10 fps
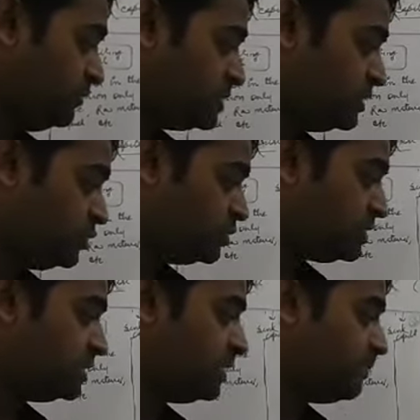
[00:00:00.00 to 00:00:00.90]
Which used
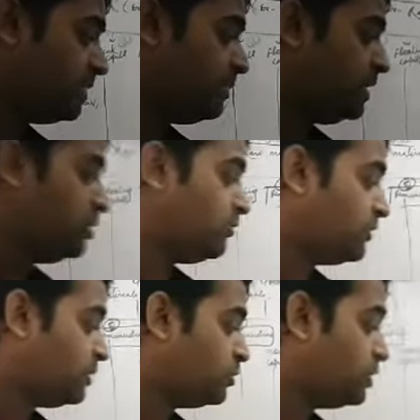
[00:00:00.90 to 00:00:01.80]
in the payment of
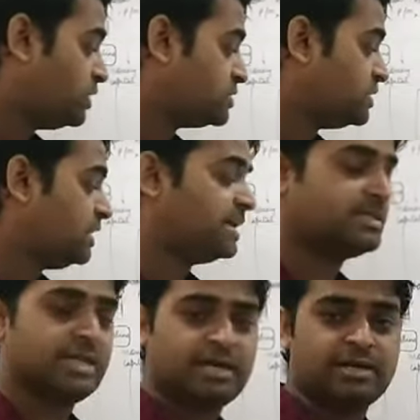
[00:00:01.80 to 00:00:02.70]
remuneration like
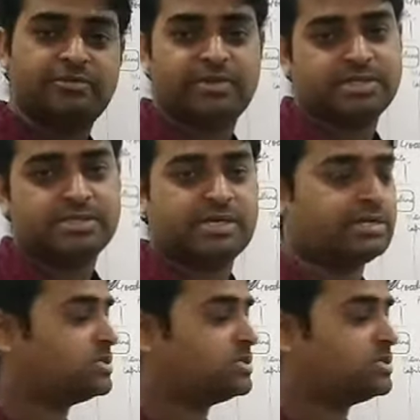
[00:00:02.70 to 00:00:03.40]
salary, wages, that is